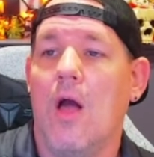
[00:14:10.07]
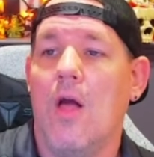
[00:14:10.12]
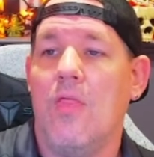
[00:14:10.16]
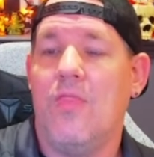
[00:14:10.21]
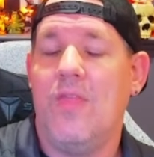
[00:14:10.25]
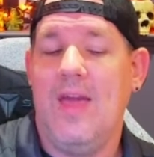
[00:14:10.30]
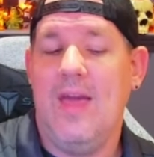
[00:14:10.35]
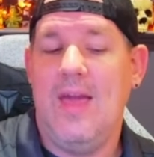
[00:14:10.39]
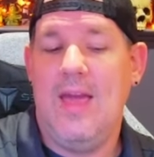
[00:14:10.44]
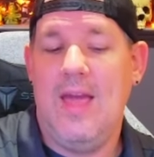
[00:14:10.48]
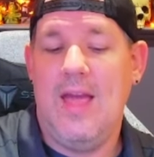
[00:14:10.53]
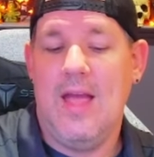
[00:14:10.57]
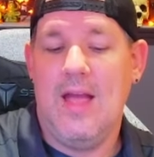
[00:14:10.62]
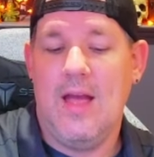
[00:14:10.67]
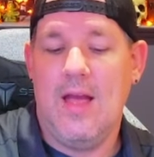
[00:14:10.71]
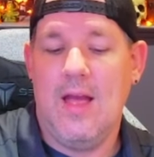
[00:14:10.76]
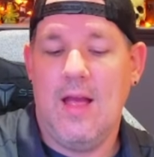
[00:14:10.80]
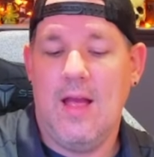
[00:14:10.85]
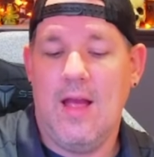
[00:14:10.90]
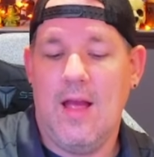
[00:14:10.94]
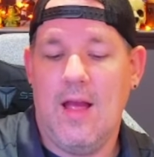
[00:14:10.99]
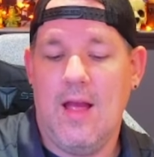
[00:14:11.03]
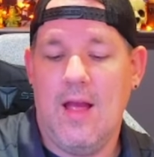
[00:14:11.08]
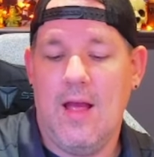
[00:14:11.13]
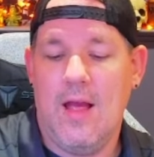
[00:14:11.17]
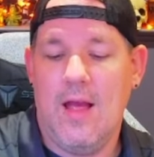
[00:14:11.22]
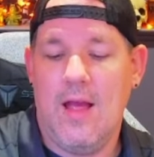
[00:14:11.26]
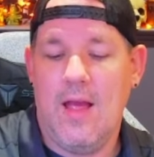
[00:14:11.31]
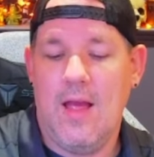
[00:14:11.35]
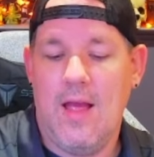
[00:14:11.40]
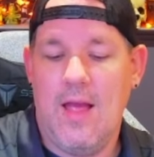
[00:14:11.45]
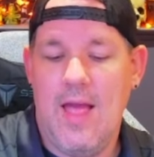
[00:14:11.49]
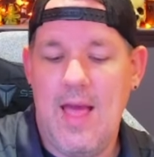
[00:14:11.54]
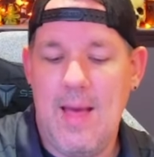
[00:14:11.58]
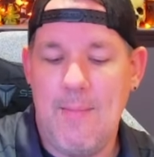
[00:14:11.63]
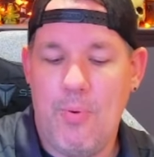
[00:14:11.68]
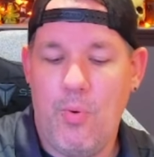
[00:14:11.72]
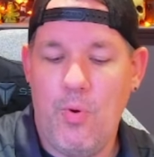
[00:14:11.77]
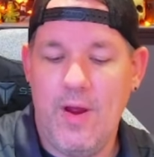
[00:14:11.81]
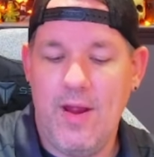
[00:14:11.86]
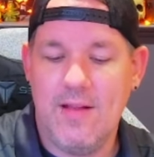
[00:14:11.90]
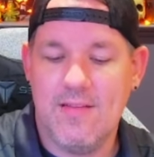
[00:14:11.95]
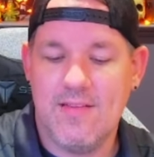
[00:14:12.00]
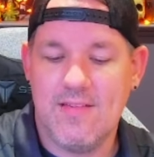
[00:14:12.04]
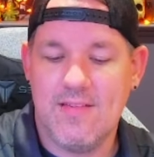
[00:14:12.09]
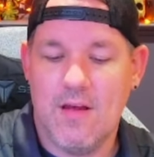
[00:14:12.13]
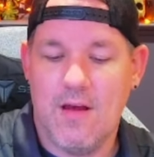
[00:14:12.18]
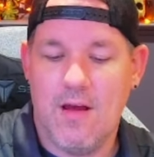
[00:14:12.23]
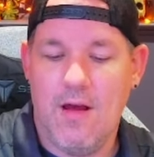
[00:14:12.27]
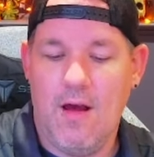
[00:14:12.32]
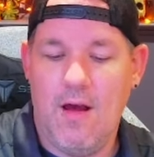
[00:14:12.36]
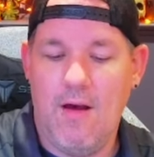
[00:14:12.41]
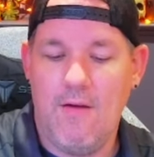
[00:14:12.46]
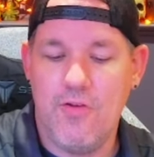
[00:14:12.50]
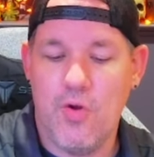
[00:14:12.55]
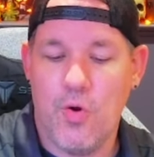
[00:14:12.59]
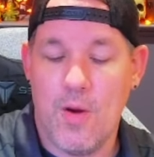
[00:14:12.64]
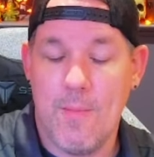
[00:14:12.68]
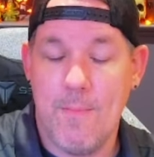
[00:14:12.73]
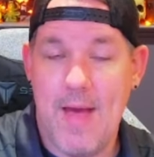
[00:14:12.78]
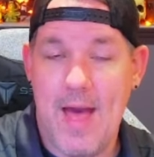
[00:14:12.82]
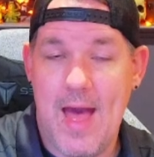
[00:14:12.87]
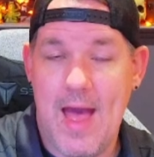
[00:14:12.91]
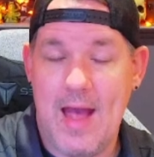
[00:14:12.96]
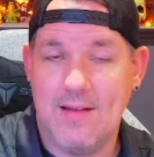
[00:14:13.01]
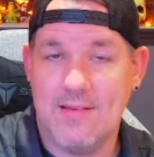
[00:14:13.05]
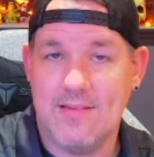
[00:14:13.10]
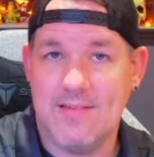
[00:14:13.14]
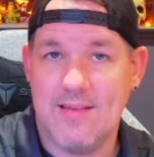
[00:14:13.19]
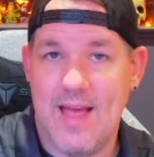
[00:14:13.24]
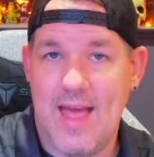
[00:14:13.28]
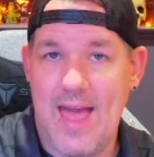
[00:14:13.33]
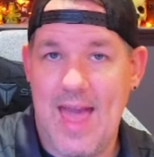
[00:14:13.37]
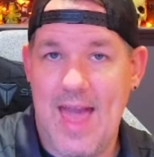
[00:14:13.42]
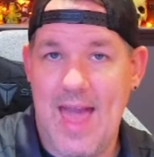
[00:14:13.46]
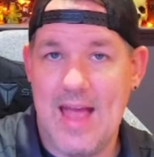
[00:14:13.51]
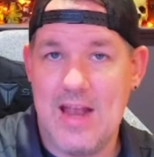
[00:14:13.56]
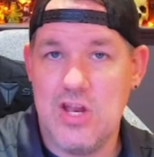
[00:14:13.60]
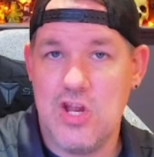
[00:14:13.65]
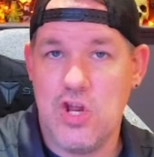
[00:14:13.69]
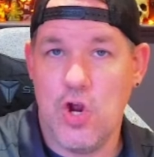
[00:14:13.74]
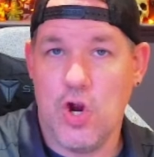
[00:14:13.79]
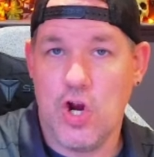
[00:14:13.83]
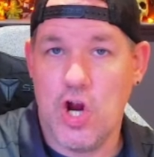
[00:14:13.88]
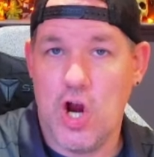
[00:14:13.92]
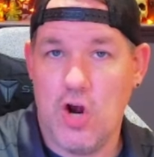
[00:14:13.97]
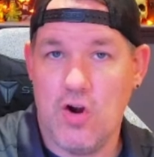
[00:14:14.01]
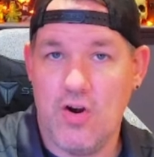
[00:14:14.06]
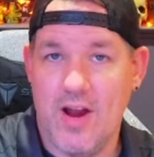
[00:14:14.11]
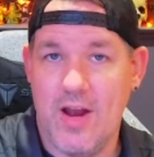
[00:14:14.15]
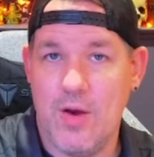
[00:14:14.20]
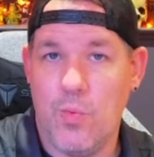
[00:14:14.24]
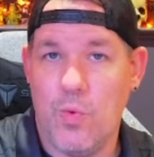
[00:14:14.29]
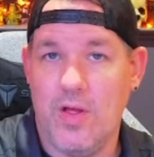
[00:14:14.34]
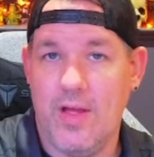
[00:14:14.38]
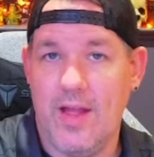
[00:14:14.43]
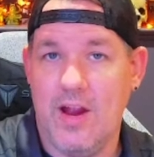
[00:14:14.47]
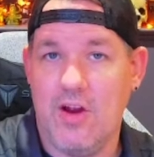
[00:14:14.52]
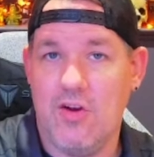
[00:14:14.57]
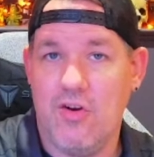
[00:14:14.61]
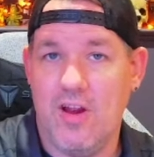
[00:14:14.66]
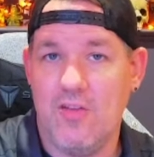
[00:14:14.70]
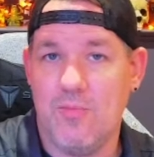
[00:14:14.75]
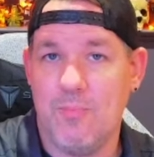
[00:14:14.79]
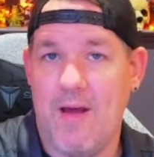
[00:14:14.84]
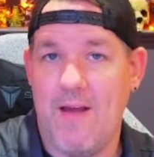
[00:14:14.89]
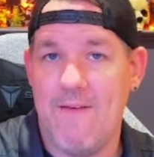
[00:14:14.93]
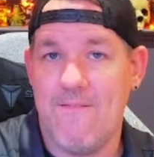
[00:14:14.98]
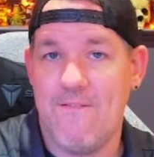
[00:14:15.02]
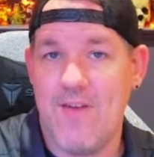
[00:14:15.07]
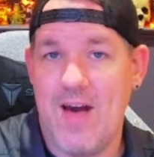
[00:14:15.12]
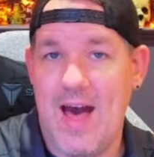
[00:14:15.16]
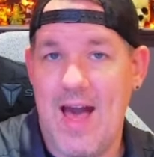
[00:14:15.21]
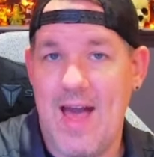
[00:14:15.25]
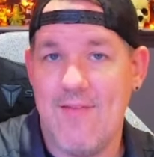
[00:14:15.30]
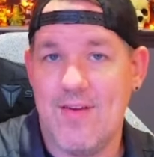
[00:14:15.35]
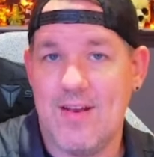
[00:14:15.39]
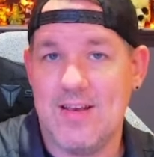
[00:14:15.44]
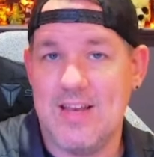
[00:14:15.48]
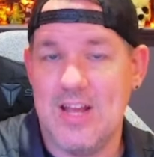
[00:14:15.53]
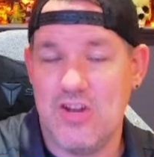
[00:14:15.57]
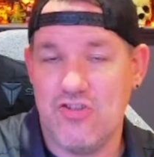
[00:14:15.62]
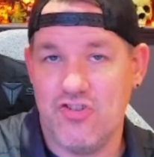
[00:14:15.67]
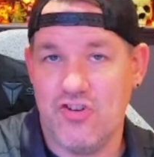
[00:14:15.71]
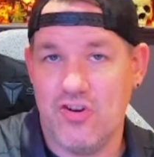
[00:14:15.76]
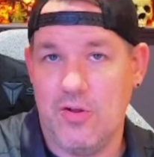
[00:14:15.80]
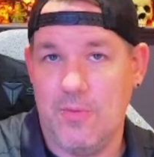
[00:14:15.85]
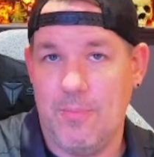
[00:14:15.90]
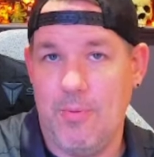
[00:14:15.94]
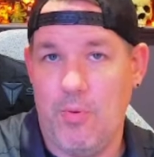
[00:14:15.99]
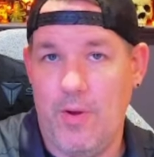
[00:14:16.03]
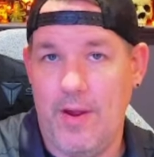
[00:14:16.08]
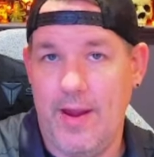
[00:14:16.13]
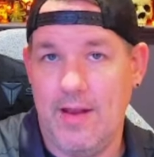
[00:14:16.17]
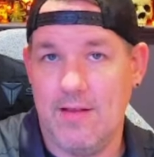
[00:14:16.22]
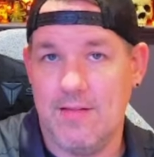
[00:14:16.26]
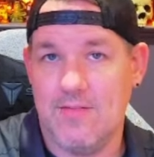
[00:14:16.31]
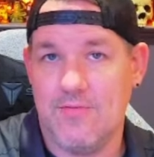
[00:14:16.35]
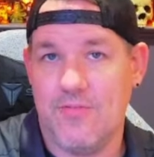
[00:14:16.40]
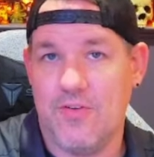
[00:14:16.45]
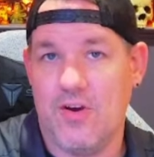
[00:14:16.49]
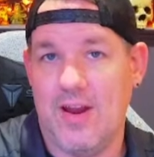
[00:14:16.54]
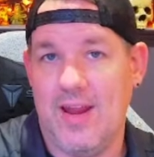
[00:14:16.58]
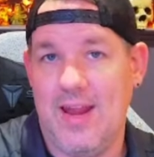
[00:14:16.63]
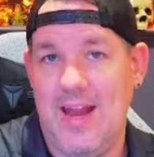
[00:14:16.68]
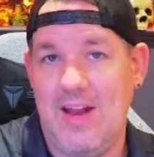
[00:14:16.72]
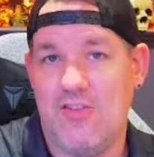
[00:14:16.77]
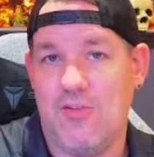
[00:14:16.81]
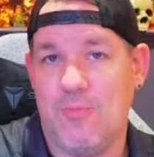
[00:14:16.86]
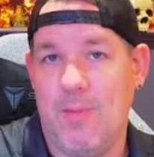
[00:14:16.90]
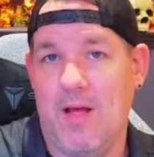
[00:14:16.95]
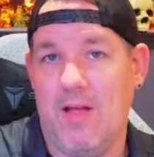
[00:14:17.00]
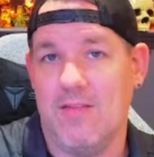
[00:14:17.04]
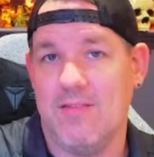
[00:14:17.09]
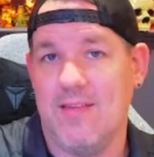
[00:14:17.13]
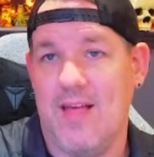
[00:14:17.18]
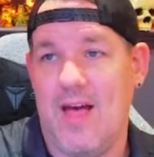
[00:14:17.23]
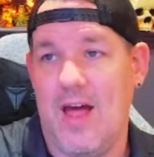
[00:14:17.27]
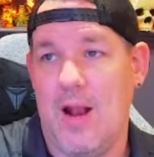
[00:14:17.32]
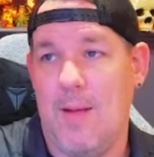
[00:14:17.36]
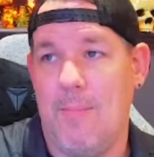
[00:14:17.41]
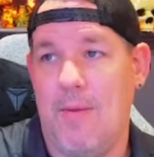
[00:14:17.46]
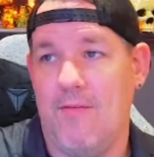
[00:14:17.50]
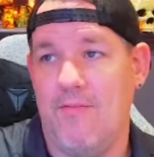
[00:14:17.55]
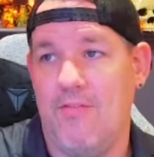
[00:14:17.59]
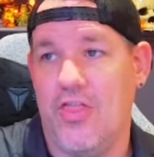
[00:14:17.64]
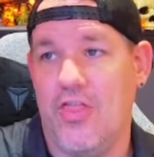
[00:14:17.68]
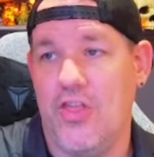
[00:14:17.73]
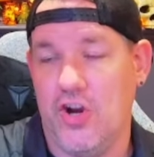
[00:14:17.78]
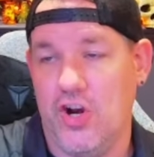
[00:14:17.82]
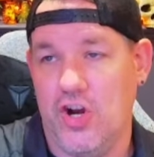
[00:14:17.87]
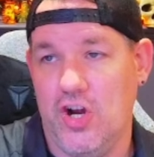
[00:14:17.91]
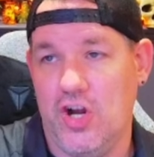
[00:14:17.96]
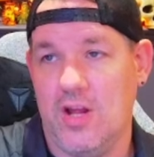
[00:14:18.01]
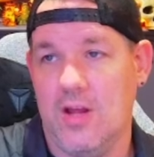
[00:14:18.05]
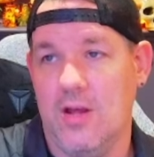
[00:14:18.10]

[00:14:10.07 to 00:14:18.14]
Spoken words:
the hit points of your max and your current will increase by 5 additional points for each spell slot above 3rd.